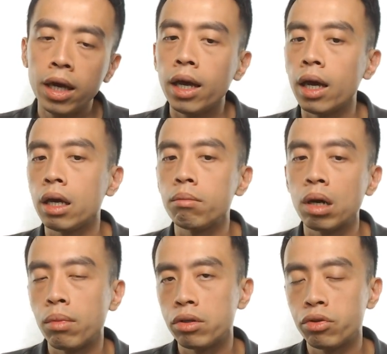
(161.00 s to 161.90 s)
and by
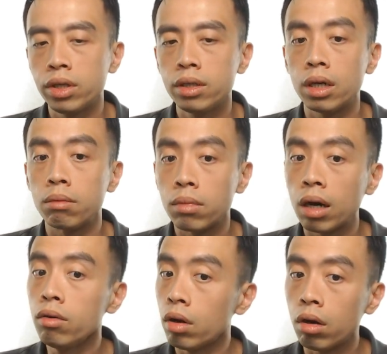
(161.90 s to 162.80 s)
measuring the
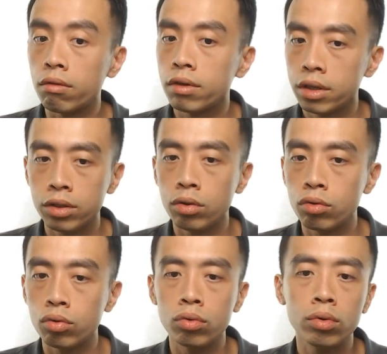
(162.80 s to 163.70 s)
amount of
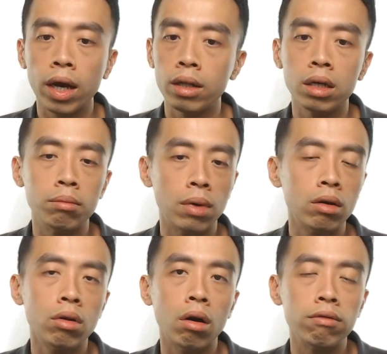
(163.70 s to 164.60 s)
CO2 and the
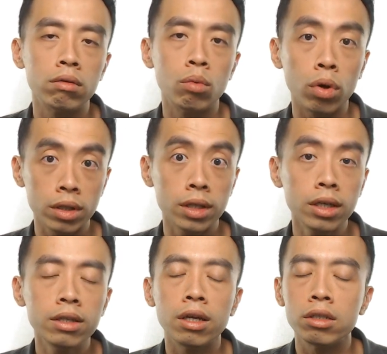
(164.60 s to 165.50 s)
amount of water
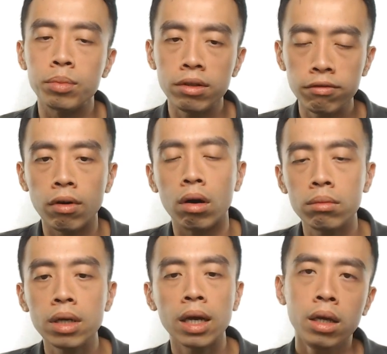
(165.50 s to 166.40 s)
that is being
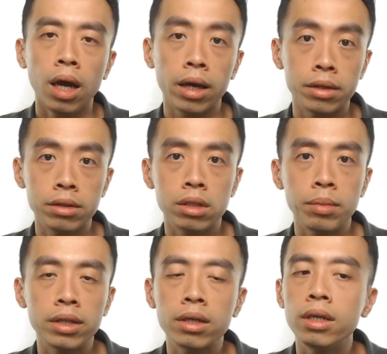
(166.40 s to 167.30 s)
formed, I can
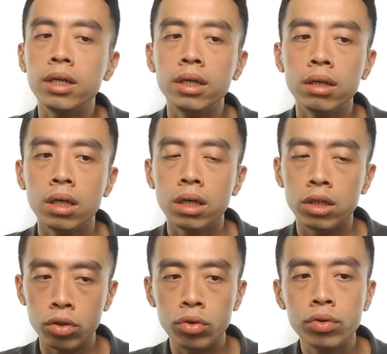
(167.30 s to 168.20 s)
systematically
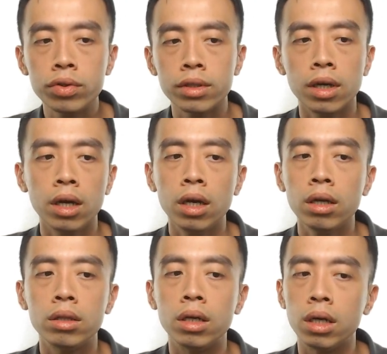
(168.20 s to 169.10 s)
deduce
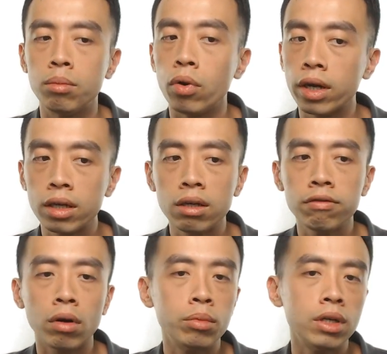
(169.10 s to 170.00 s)
the molecular
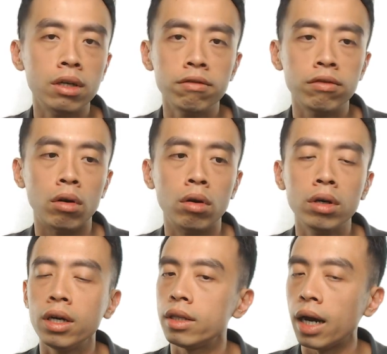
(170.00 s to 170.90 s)
formula
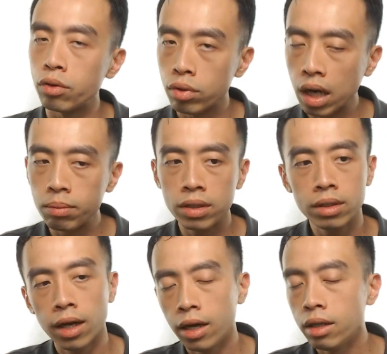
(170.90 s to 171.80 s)
for the
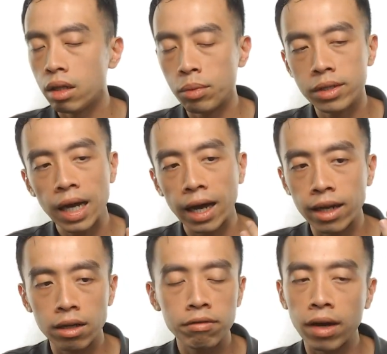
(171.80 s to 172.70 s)
hydrocarbon. That means
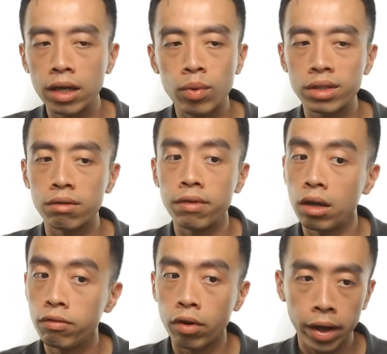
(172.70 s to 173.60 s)
identifying what's the value
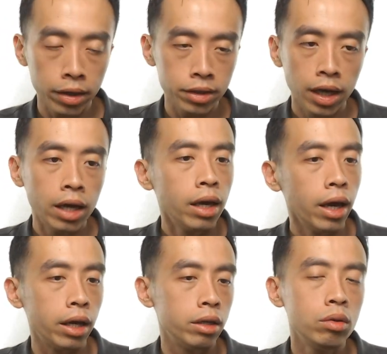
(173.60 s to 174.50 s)
for X
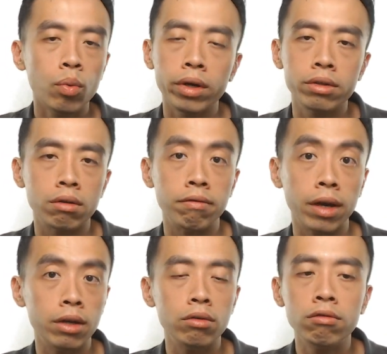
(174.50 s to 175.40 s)
and what is the
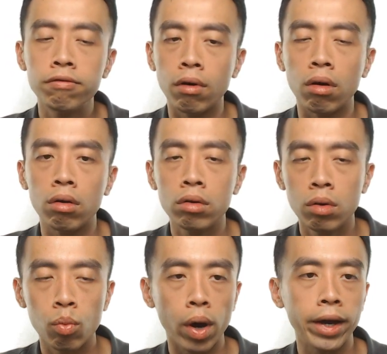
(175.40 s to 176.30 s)
value for
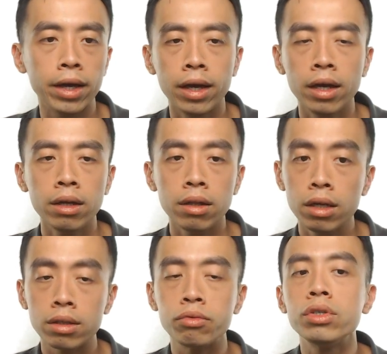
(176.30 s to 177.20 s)
Y. That is
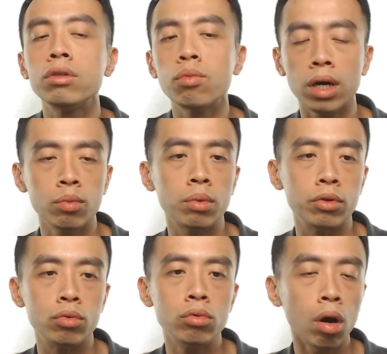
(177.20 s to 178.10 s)
the reason why when we
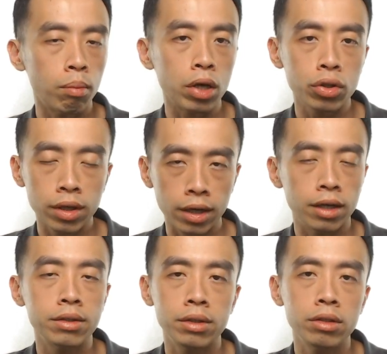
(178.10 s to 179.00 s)
do combustion
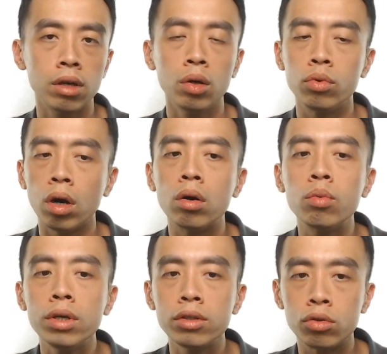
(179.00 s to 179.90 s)
analysis, we
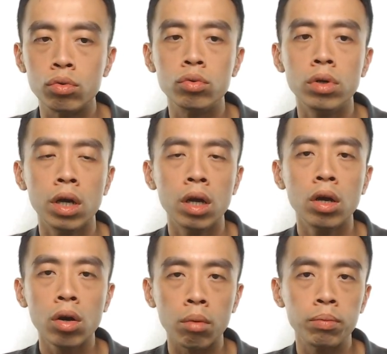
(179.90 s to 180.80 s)
always do
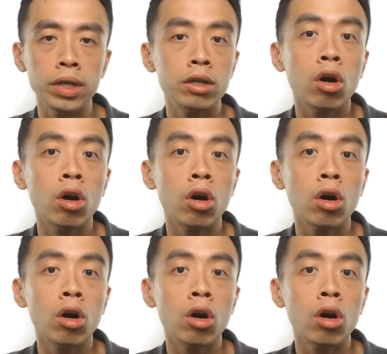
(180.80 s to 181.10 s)
complete